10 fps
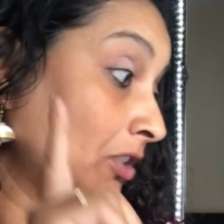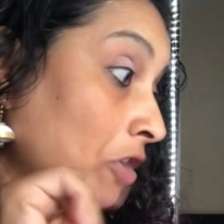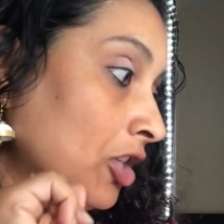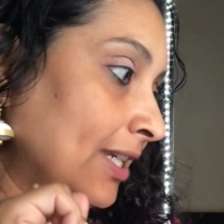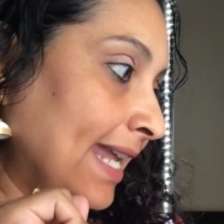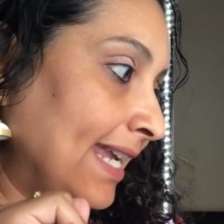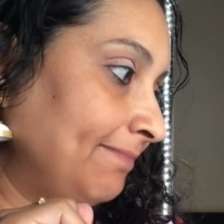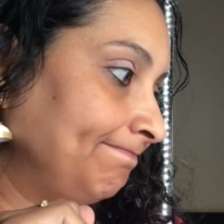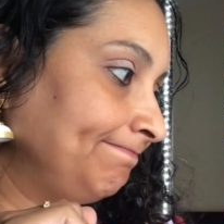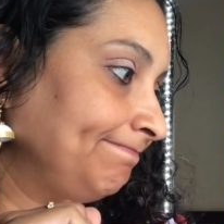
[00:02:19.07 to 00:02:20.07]
not today.
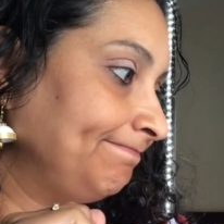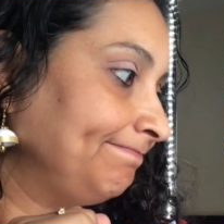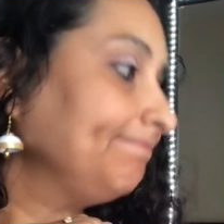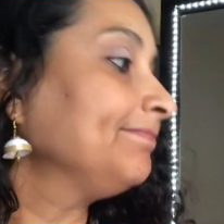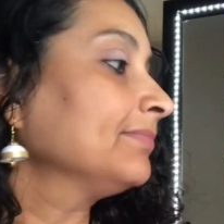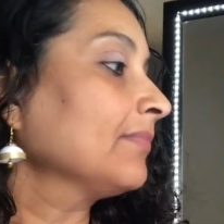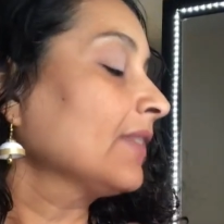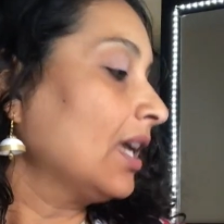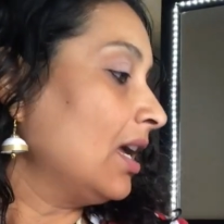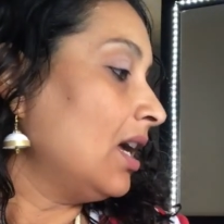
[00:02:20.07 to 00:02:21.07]

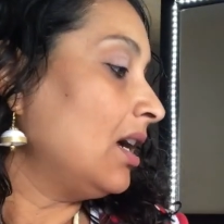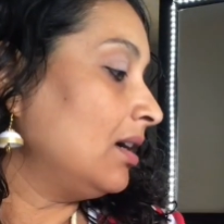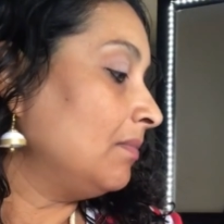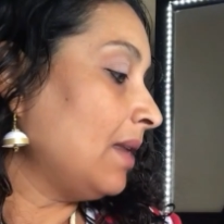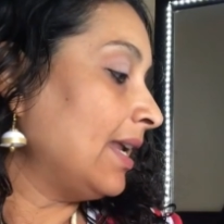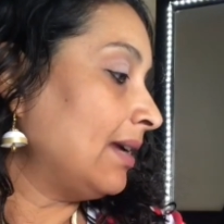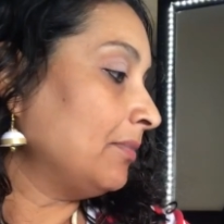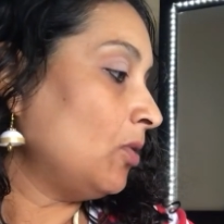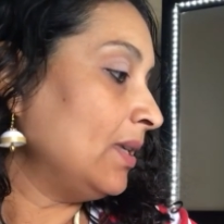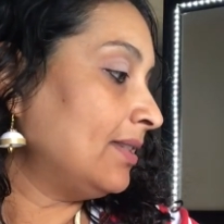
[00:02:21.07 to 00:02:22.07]
I am
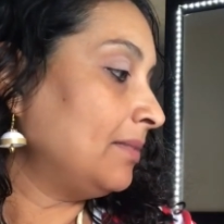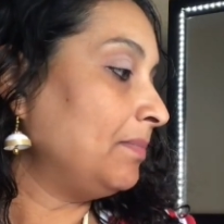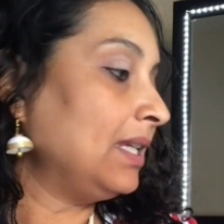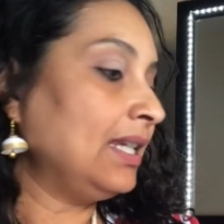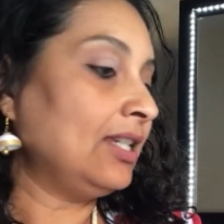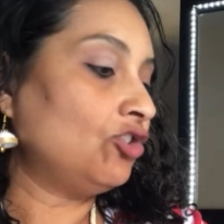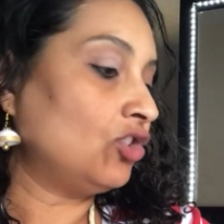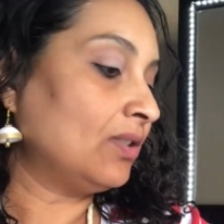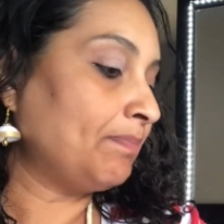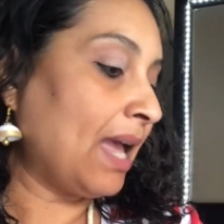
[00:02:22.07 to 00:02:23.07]
going to be
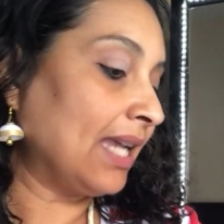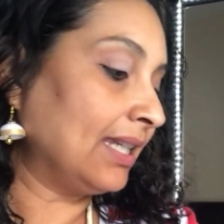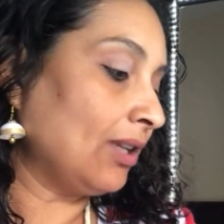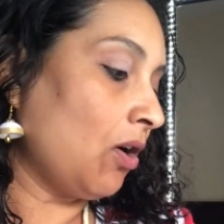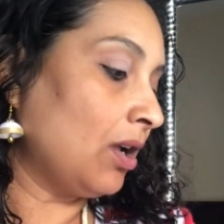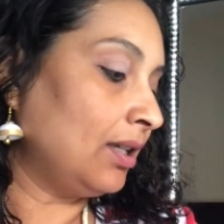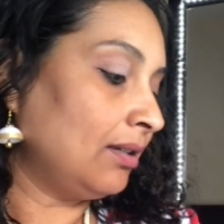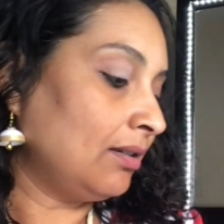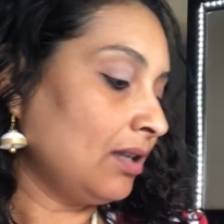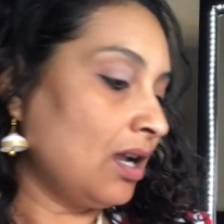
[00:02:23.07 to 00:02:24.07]
just packing on,
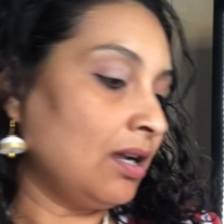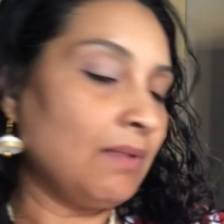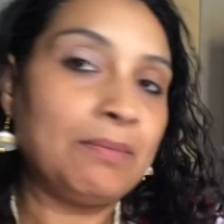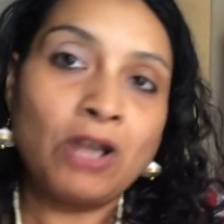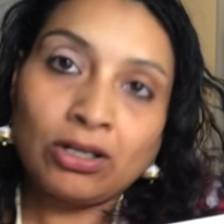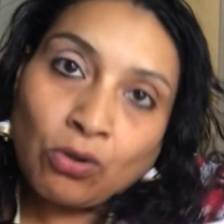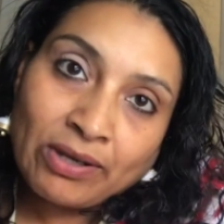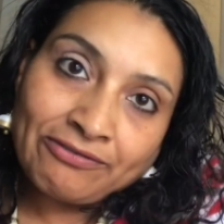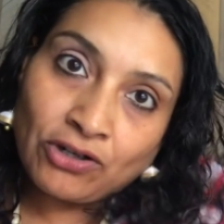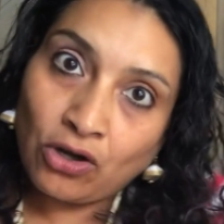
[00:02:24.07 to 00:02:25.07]
I'm not
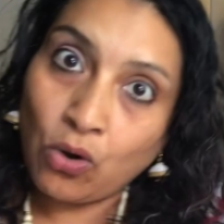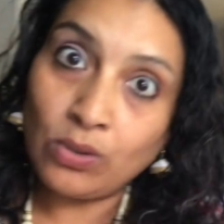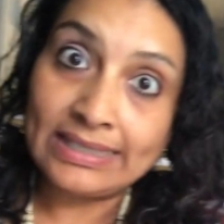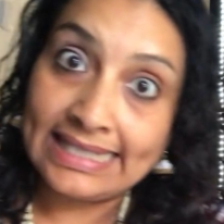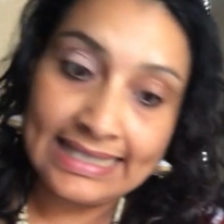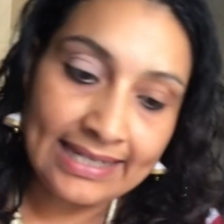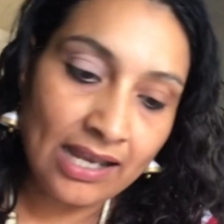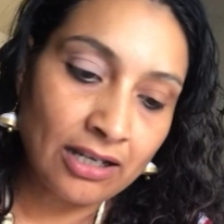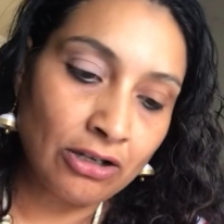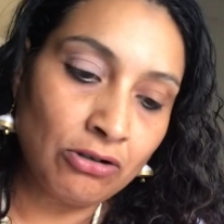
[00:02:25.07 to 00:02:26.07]
going for a whole
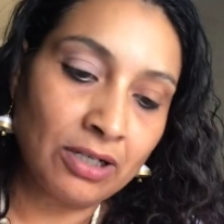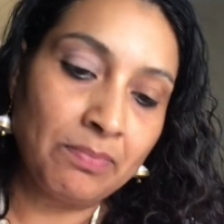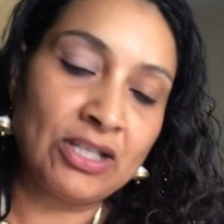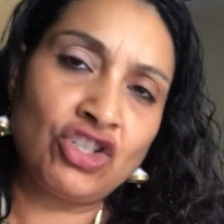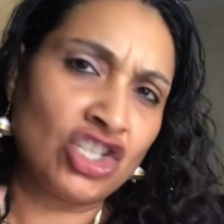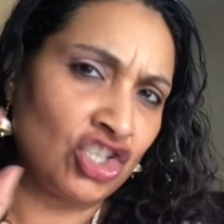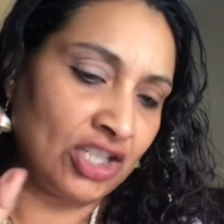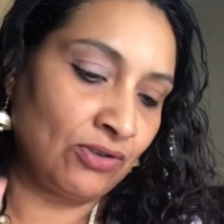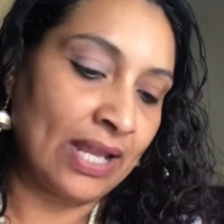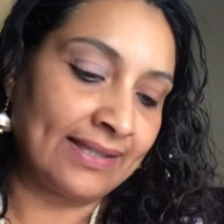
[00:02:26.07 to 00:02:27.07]
detailed look, but just
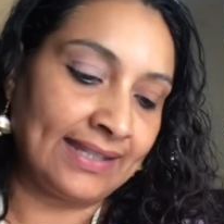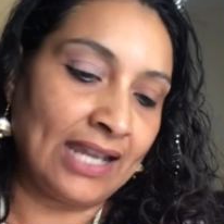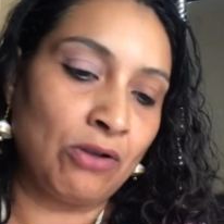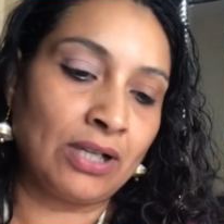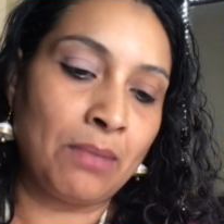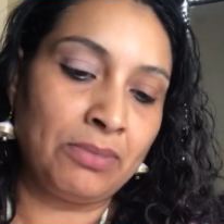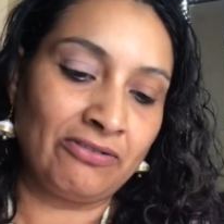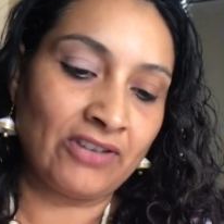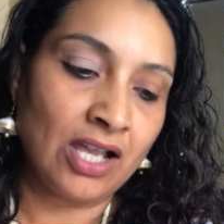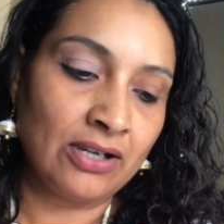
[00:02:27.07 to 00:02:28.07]
testing out a couple
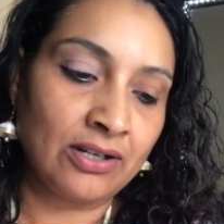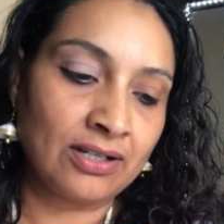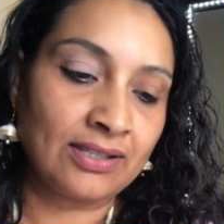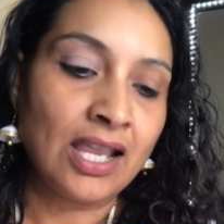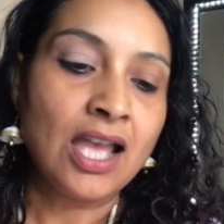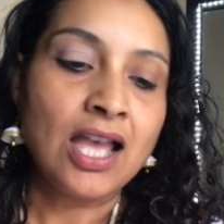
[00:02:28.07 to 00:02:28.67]
of colors.